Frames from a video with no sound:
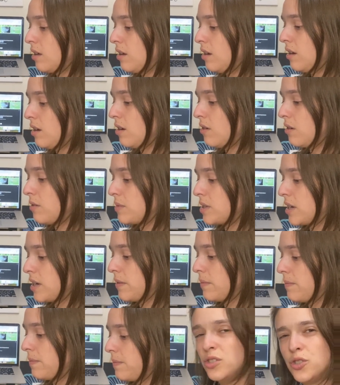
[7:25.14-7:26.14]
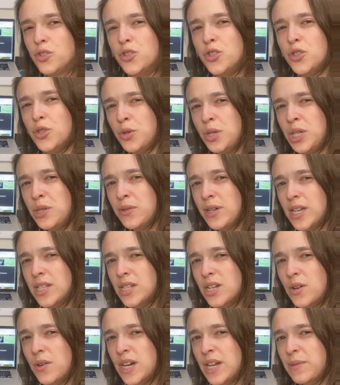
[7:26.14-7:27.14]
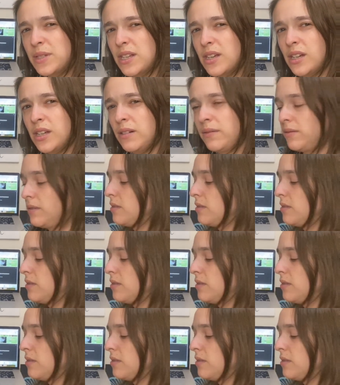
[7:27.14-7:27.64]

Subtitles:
You know what I'm saying? Do you guys know what I'm saying?